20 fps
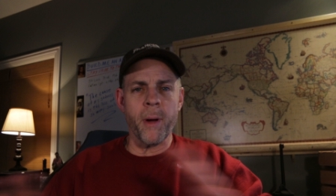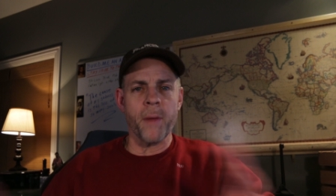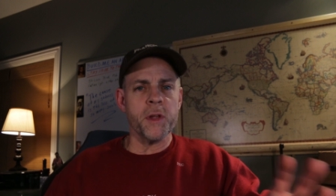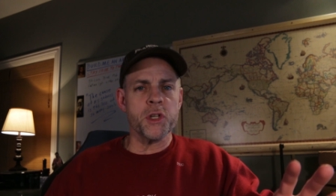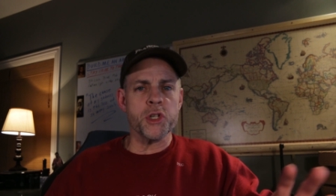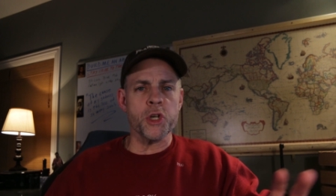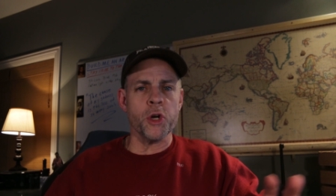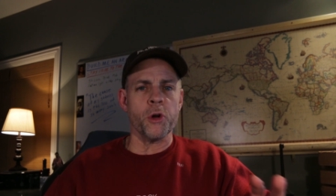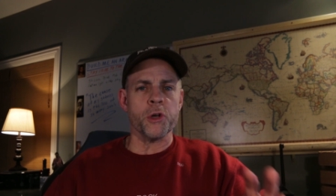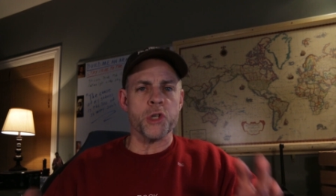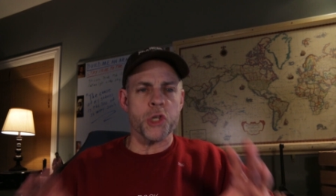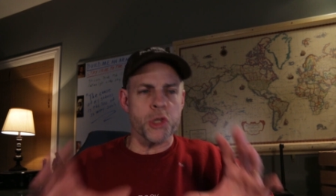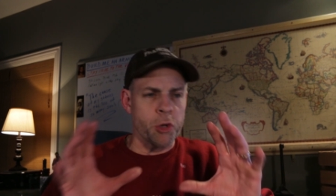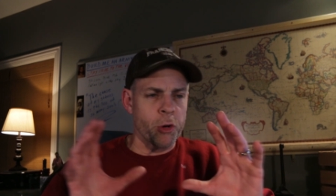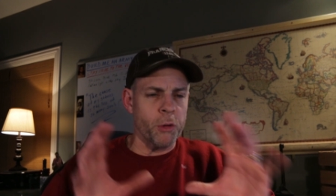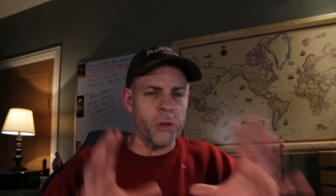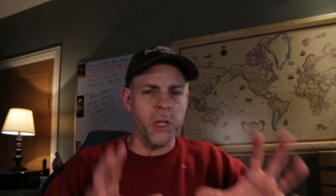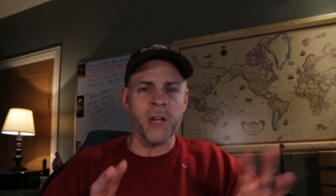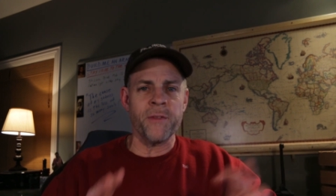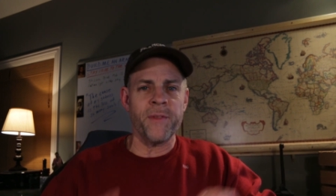by the church,
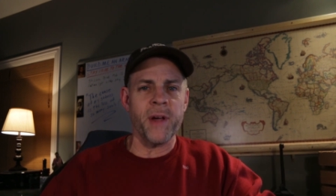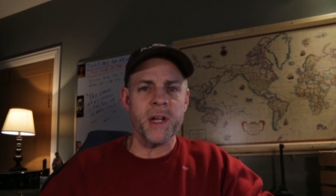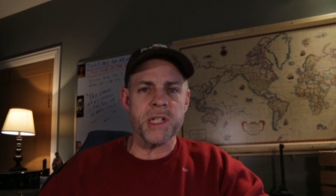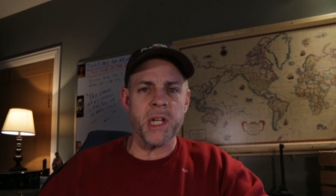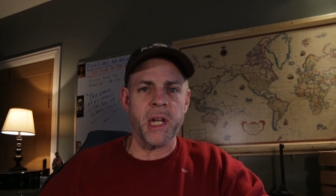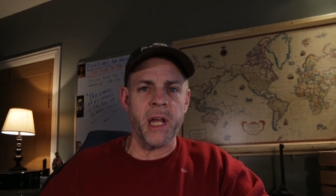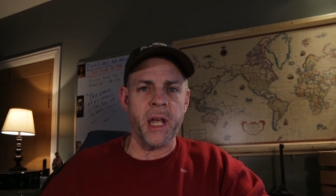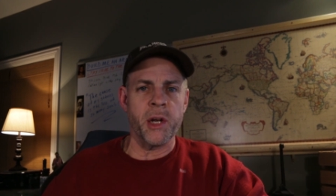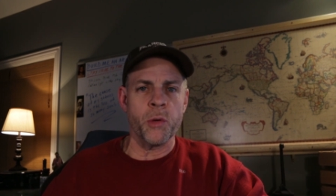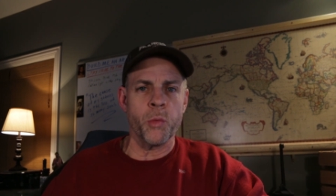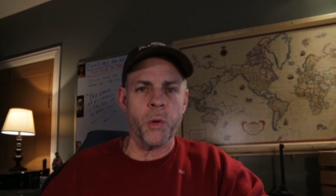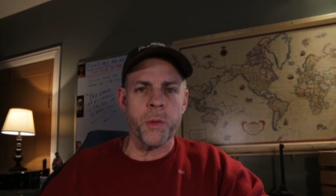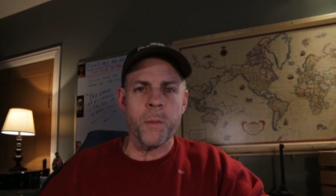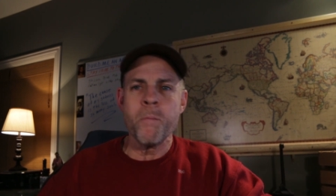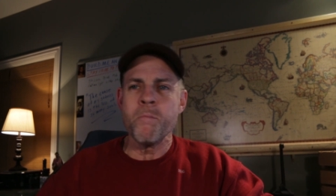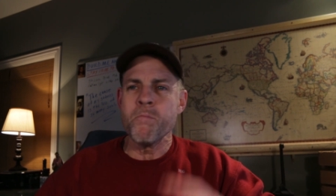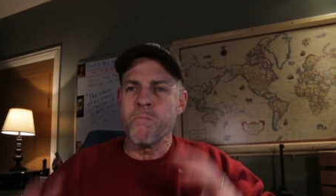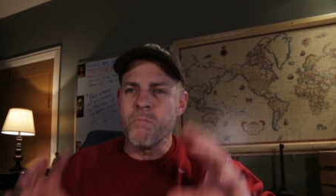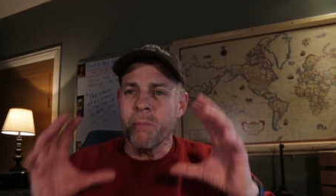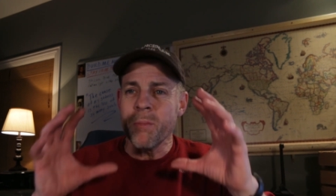thoroughly investigated with
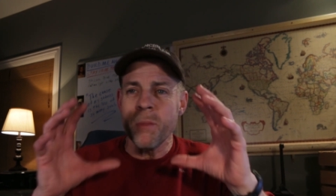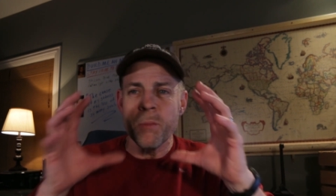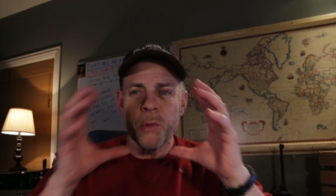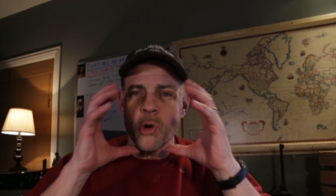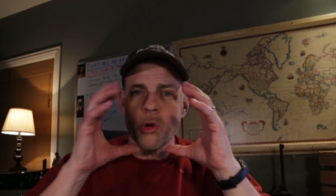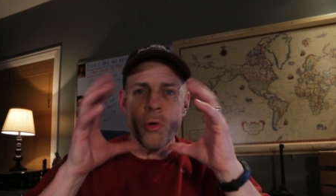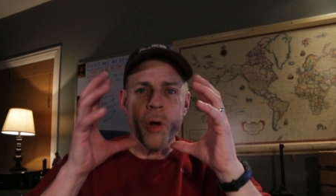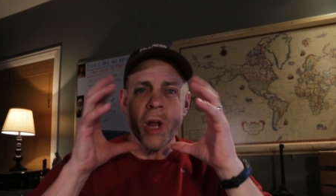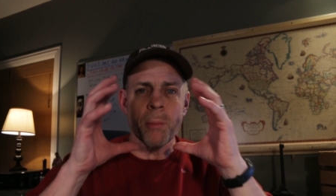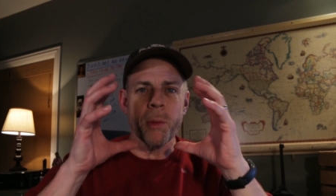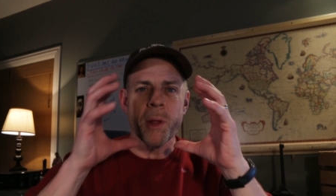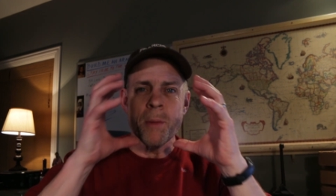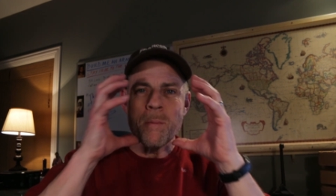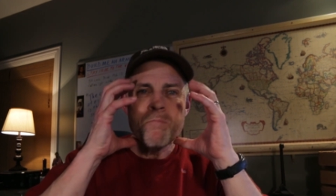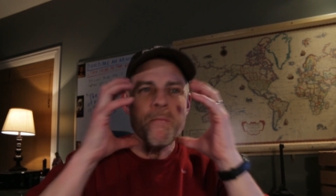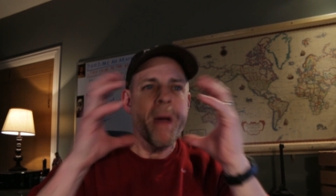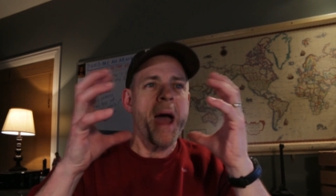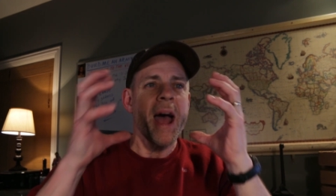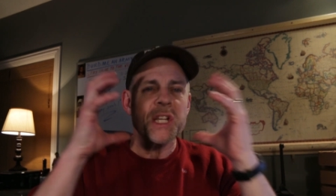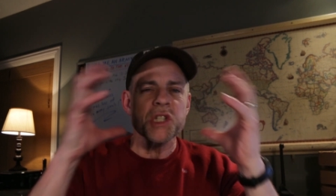m incredibly
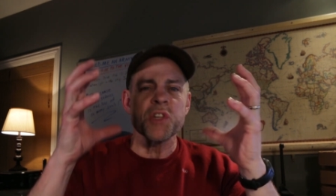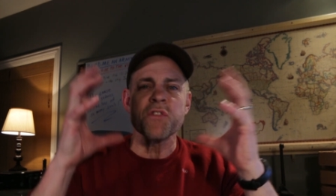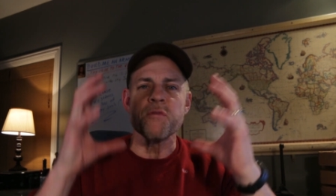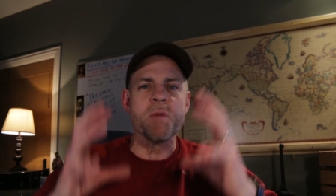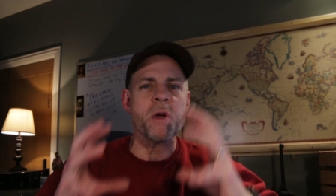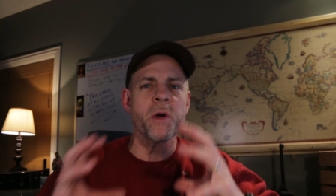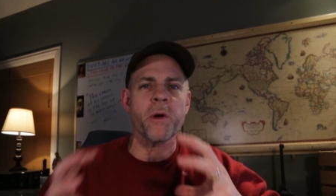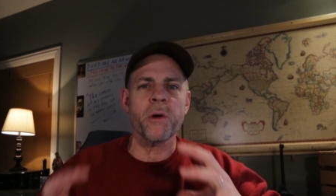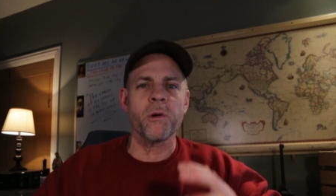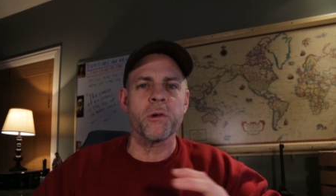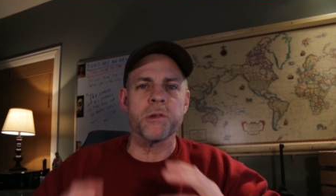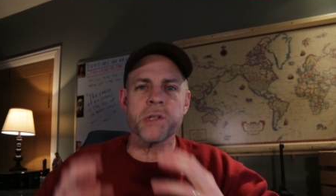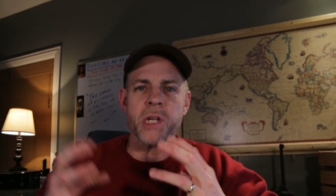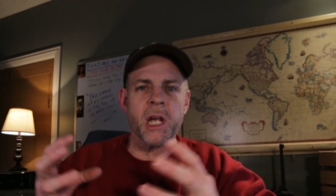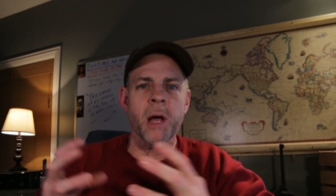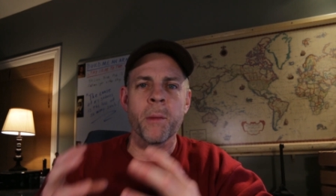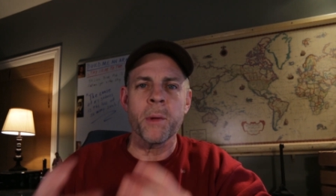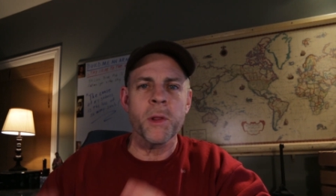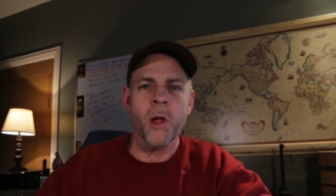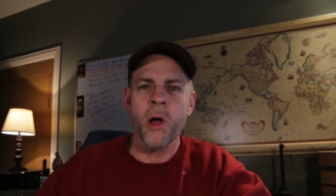massive miracles
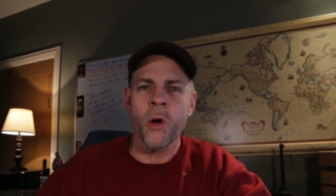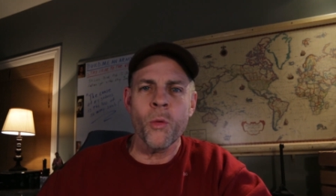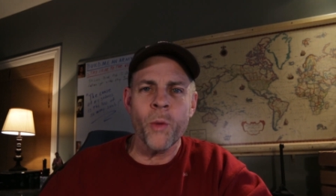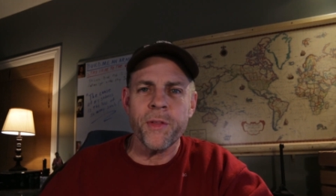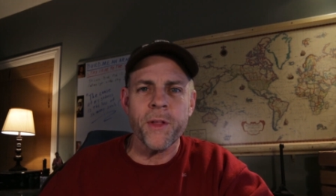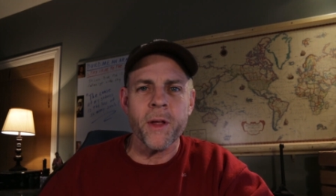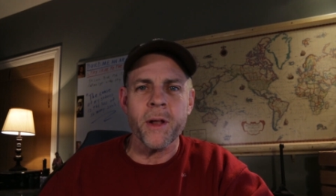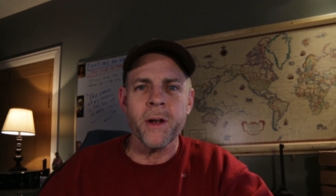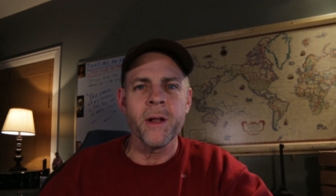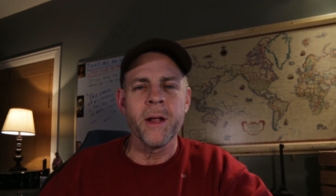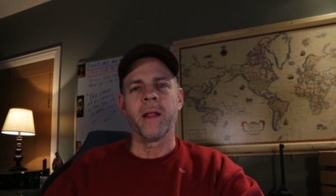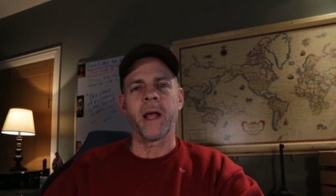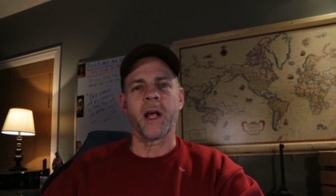that come along with it.